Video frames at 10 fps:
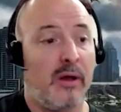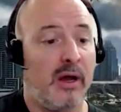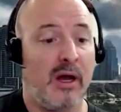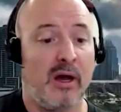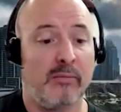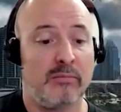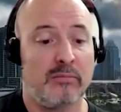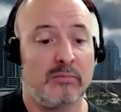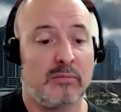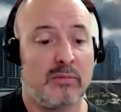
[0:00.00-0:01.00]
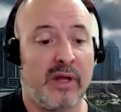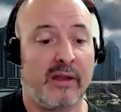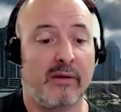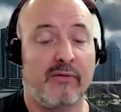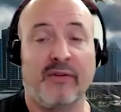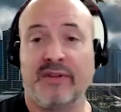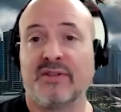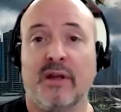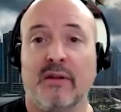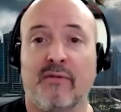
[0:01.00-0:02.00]
um, like fifty
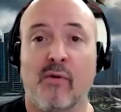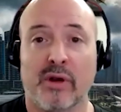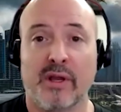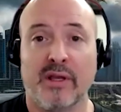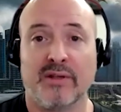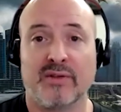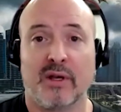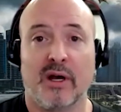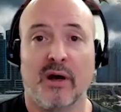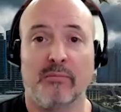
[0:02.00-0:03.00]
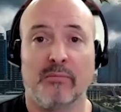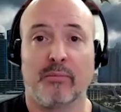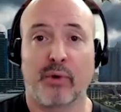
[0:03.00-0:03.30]
Cent for his um,